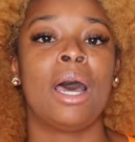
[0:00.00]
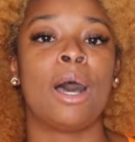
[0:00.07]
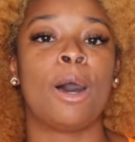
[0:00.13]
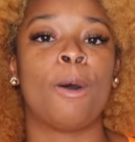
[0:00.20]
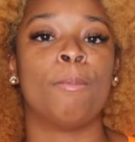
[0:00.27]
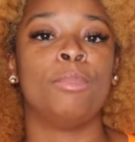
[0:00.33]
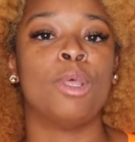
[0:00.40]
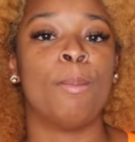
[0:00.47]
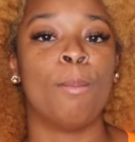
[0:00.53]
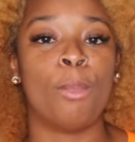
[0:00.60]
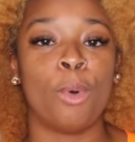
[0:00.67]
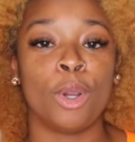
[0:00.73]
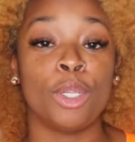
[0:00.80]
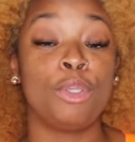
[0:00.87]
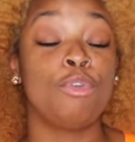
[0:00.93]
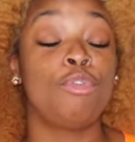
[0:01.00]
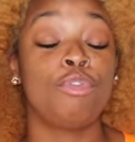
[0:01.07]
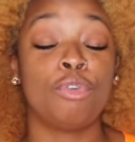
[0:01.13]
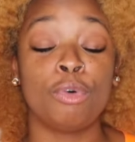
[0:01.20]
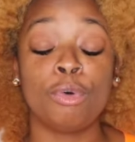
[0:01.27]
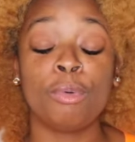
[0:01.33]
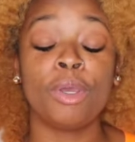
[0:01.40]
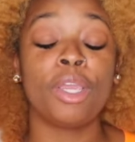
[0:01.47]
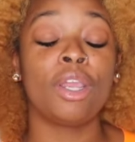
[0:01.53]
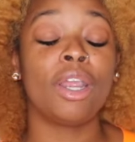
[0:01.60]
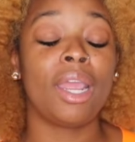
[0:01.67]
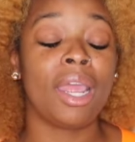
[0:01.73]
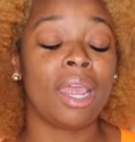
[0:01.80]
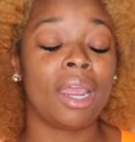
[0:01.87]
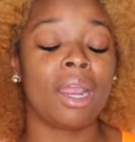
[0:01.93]
The more you fool with your
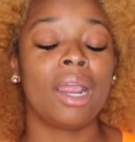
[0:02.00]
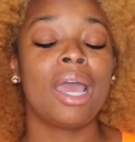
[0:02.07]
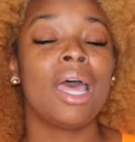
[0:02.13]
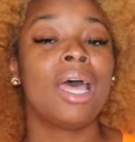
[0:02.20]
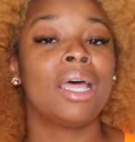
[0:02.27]
hair,